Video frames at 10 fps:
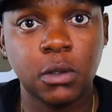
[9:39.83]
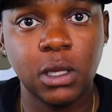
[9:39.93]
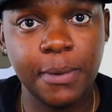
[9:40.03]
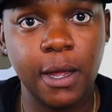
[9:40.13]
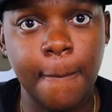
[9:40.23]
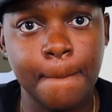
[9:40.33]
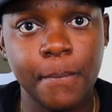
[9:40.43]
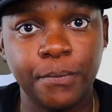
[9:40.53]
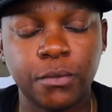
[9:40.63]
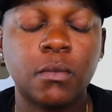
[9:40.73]
A little
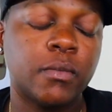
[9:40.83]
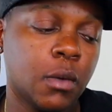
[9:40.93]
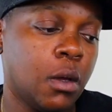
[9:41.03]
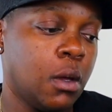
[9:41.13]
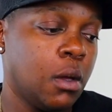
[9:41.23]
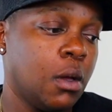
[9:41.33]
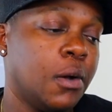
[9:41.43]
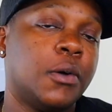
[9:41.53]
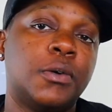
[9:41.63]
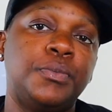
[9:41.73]
bit?
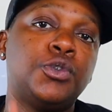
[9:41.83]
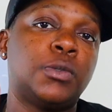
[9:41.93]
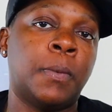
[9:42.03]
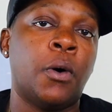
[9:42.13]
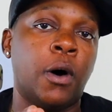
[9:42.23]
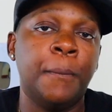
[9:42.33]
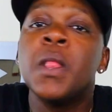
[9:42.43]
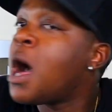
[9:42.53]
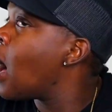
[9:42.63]
You spoiled.